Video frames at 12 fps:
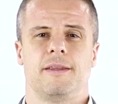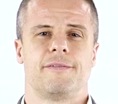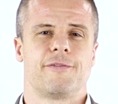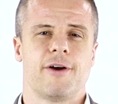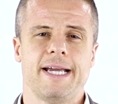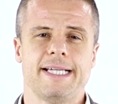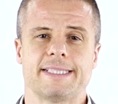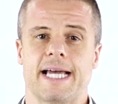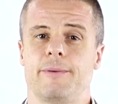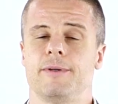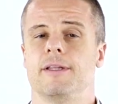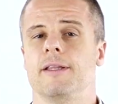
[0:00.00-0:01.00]
The phrase "I
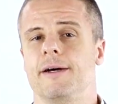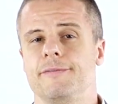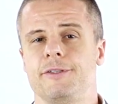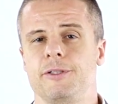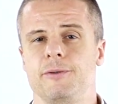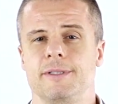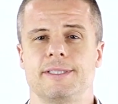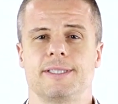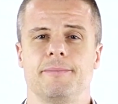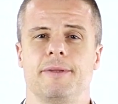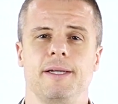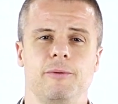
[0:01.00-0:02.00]
would love to" is
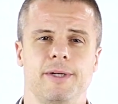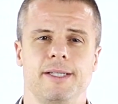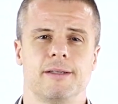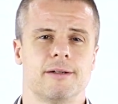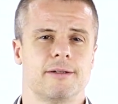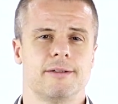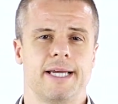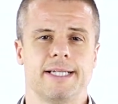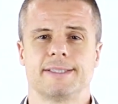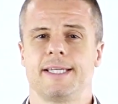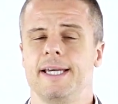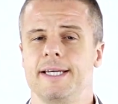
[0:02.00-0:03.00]
something we learned
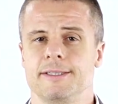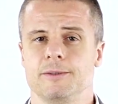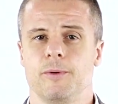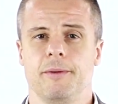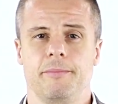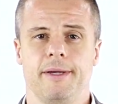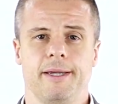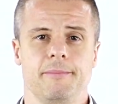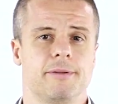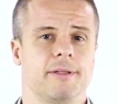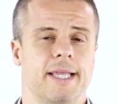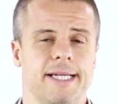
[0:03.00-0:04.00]
as kids when being
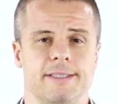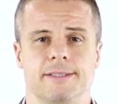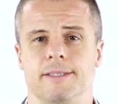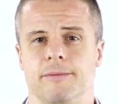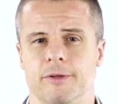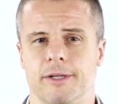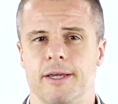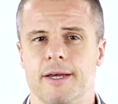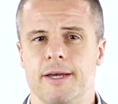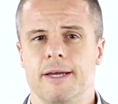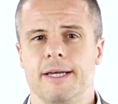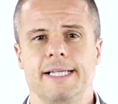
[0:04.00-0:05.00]
polite to someone.
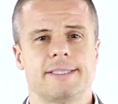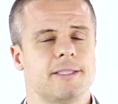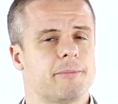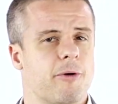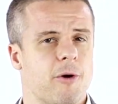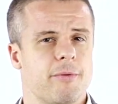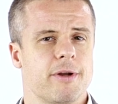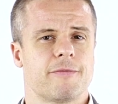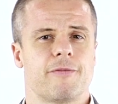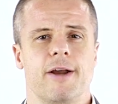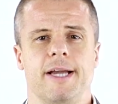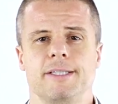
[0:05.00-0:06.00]
It's an appropriate
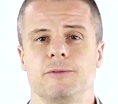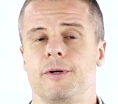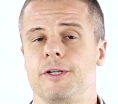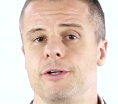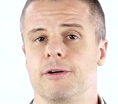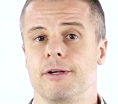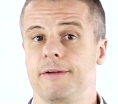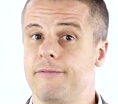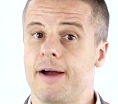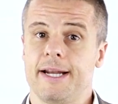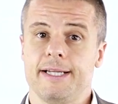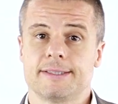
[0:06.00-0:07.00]
phrase when you're
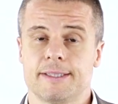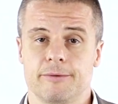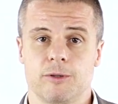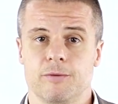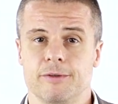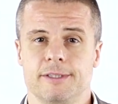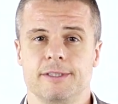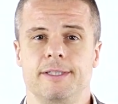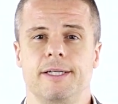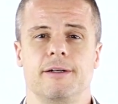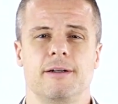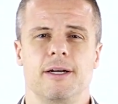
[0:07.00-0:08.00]
inviting someone over to
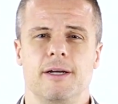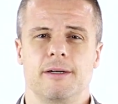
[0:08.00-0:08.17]
dinner